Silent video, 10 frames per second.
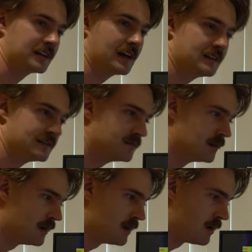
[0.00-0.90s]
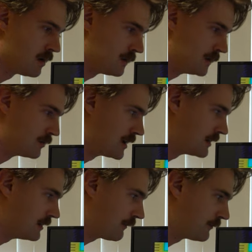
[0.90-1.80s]
again, and you know, be
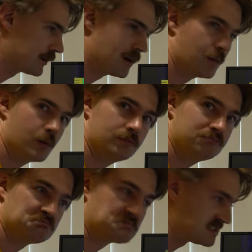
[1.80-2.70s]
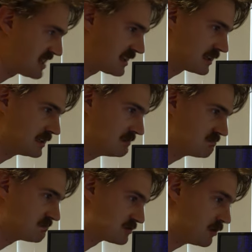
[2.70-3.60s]
able to figure out what exactly
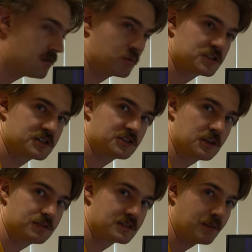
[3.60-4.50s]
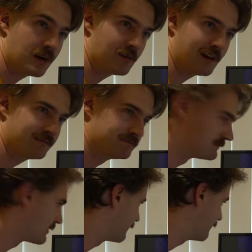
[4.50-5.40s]
is wrong, which chip is the bum one.
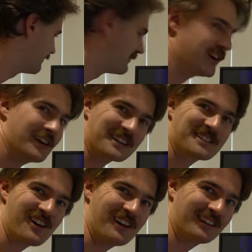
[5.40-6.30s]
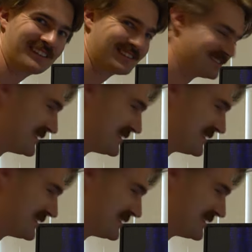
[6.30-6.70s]
Very exciting.